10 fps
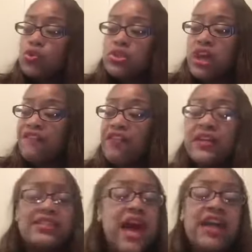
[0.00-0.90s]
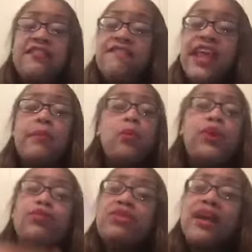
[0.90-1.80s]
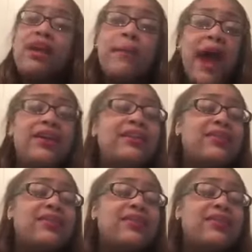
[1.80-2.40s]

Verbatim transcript: Suffering is not in vain. But when you think about it,